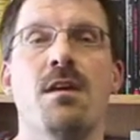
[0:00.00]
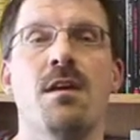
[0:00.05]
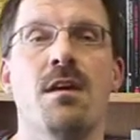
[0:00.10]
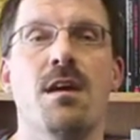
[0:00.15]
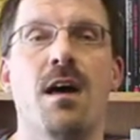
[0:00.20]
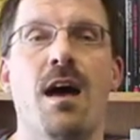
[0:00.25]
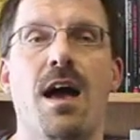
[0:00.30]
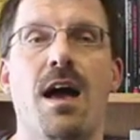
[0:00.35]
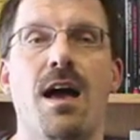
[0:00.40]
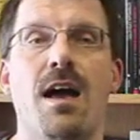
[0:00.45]

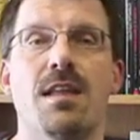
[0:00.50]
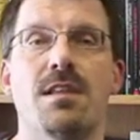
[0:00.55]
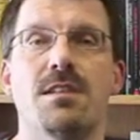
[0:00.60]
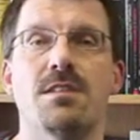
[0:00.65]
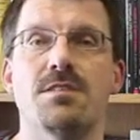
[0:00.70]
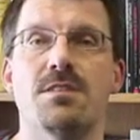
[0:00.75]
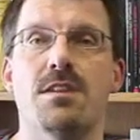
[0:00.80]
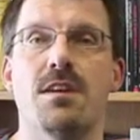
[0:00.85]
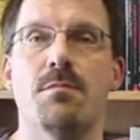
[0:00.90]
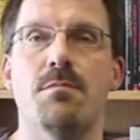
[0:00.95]

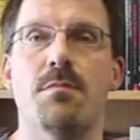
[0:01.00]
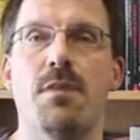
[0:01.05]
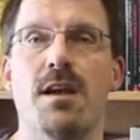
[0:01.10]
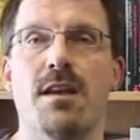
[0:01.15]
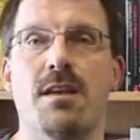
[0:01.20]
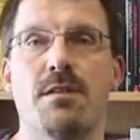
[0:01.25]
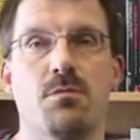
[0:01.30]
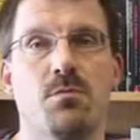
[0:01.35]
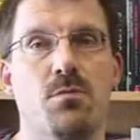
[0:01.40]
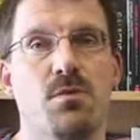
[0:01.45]
And
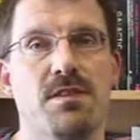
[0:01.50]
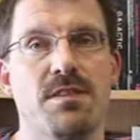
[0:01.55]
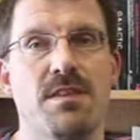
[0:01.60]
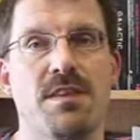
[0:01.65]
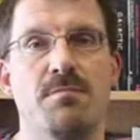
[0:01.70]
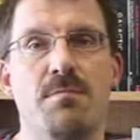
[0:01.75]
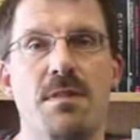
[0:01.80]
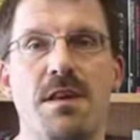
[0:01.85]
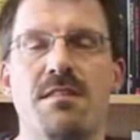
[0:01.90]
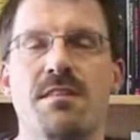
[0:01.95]
what this
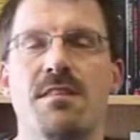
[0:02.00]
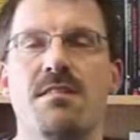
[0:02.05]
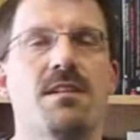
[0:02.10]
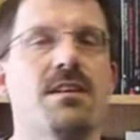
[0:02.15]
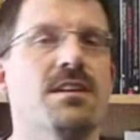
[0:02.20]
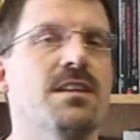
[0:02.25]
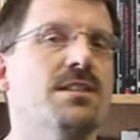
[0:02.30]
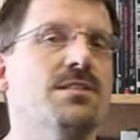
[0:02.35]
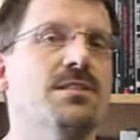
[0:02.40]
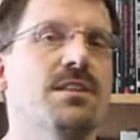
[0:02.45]
means is I
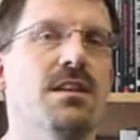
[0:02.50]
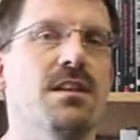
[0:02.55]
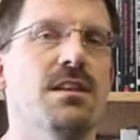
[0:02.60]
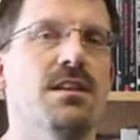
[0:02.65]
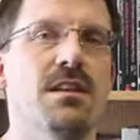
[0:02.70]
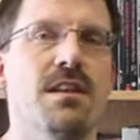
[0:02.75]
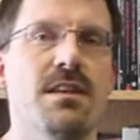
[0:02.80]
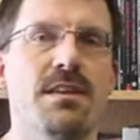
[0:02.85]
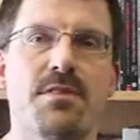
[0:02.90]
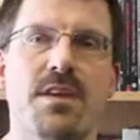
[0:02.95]
can actually
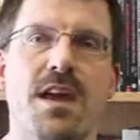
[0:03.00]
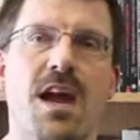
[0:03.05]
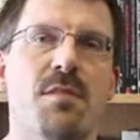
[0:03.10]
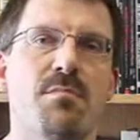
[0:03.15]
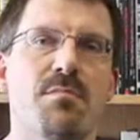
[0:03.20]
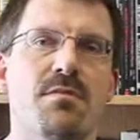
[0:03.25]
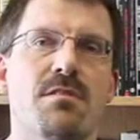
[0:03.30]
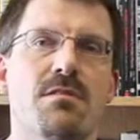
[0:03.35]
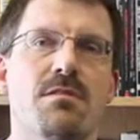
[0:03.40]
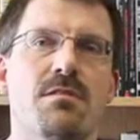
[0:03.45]
leave
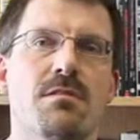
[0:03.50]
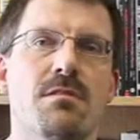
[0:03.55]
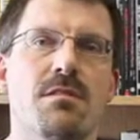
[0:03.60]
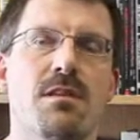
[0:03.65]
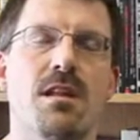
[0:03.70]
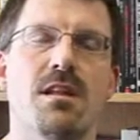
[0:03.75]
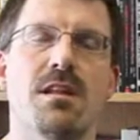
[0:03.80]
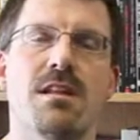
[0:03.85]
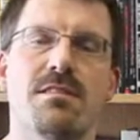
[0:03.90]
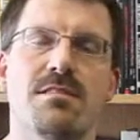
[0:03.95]
gaps
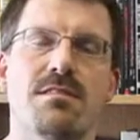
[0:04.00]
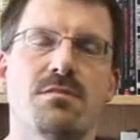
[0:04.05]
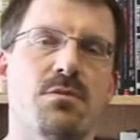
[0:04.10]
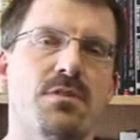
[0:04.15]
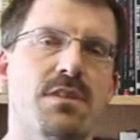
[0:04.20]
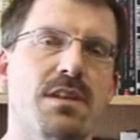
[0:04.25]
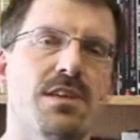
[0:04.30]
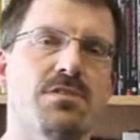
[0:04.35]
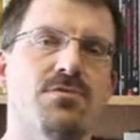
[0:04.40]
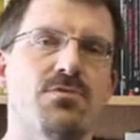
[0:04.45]
and listen to what
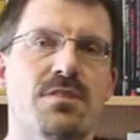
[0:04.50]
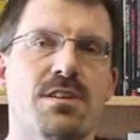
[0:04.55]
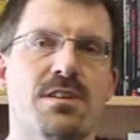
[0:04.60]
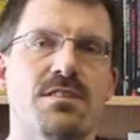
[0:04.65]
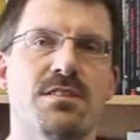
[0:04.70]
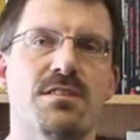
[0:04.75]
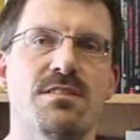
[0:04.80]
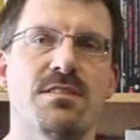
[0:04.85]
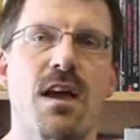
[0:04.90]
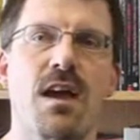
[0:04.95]
the lecturer is
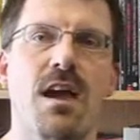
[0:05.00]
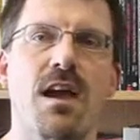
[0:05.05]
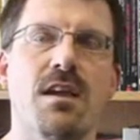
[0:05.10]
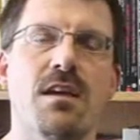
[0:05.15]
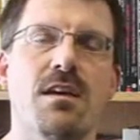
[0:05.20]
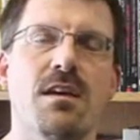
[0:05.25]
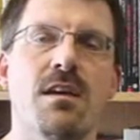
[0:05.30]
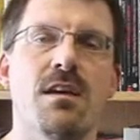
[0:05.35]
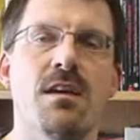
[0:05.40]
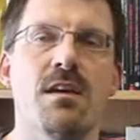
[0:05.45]
actually saying,
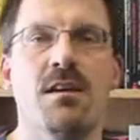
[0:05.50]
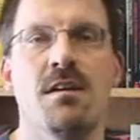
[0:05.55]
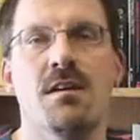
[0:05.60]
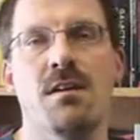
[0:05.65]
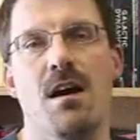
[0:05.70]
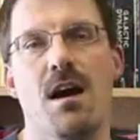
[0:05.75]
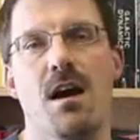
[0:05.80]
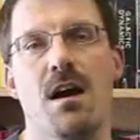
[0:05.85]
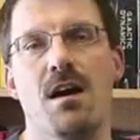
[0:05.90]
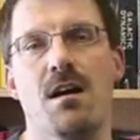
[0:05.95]

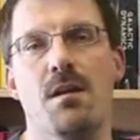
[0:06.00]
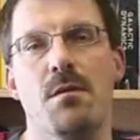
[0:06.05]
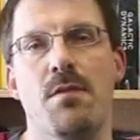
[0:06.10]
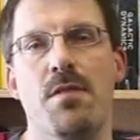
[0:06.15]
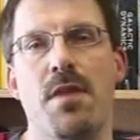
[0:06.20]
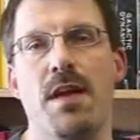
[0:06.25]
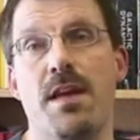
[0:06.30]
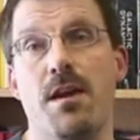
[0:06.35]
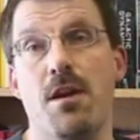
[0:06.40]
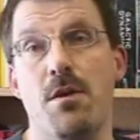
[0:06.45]
and
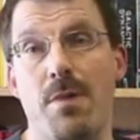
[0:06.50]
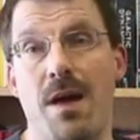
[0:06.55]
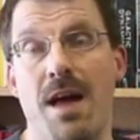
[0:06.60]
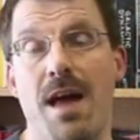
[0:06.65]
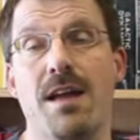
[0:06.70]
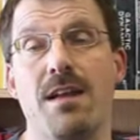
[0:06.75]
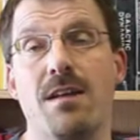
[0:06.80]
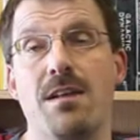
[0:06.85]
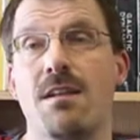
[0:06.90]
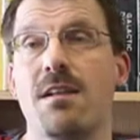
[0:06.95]
then go
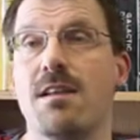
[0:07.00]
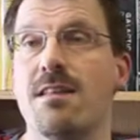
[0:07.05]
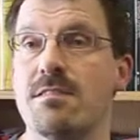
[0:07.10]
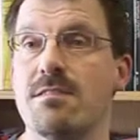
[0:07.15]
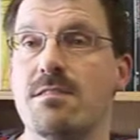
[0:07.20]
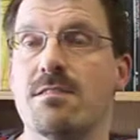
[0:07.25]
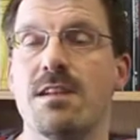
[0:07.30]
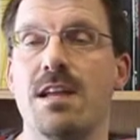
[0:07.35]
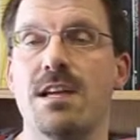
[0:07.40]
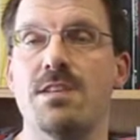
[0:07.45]
back, listen
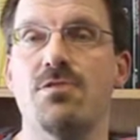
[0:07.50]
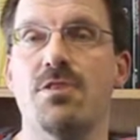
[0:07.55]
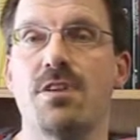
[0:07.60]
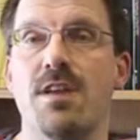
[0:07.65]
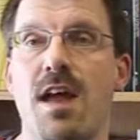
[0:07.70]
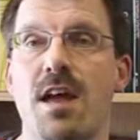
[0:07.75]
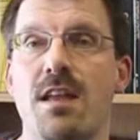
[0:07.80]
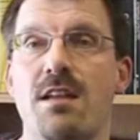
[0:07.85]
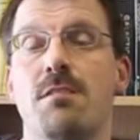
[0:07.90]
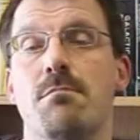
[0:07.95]
to the lecture
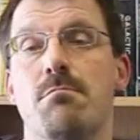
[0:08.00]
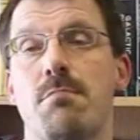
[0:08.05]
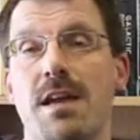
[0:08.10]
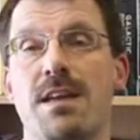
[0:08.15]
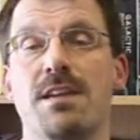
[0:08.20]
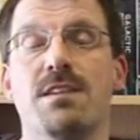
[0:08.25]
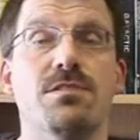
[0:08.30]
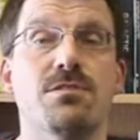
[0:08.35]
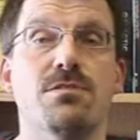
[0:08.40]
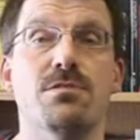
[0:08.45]
again and make
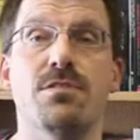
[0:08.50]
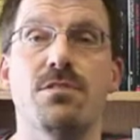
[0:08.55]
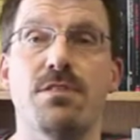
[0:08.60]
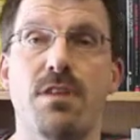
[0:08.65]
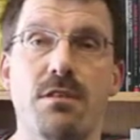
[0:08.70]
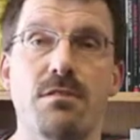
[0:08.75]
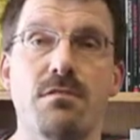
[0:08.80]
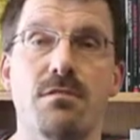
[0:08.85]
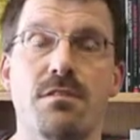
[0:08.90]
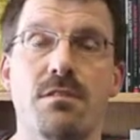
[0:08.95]
additional
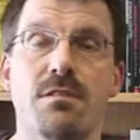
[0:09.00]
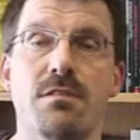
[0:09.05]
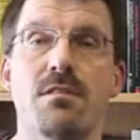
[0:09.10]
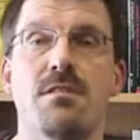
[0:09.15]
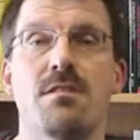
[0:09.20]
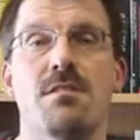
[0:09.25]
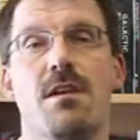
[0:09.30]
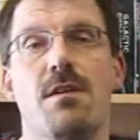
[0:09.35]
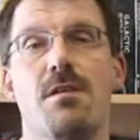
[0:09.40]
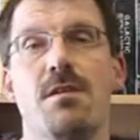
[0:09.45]
notes.
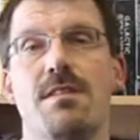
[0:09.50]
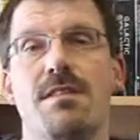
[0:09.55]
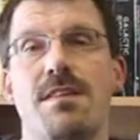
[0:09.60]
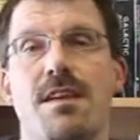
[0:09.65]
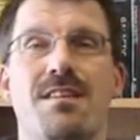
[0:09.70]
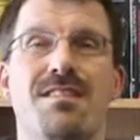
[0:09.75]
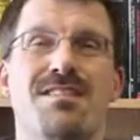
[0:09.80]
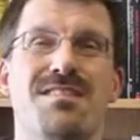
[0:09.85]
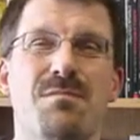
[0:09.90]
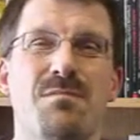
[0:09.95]
So it
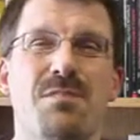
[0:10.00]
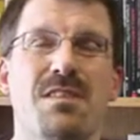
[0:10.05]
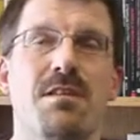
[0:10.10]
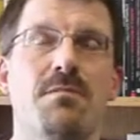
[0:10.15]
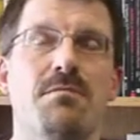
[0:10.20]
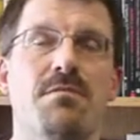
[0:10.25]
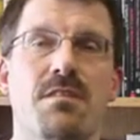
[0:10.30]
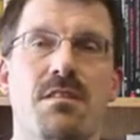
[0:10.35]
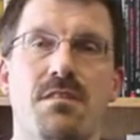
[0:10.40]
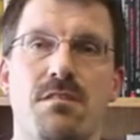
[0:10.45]
takes some of the
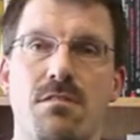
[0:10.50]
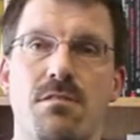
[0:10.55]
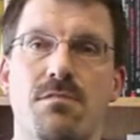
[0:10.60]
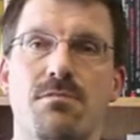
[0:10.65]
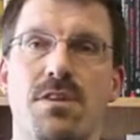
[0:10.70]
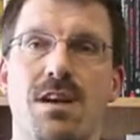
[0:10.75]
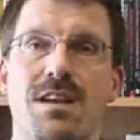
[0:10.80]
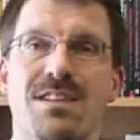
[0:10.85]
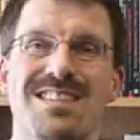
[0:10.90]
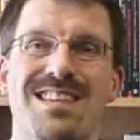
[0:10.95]
emphasis off
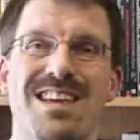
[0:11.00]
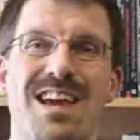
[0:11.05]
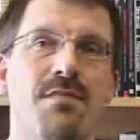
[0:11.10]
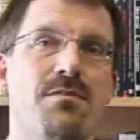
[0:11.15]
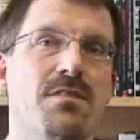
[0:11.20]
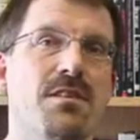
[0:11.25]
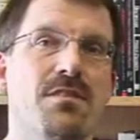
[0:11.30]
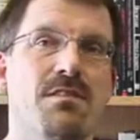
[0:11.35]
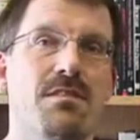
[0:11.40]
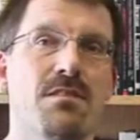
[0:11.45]
actually
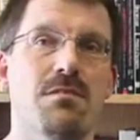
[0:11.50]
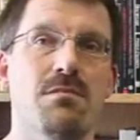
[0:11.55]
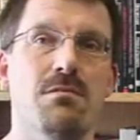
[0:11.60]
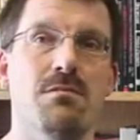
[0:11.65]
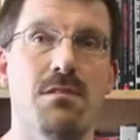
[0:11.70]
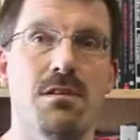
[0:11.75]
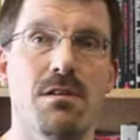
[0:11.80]
having to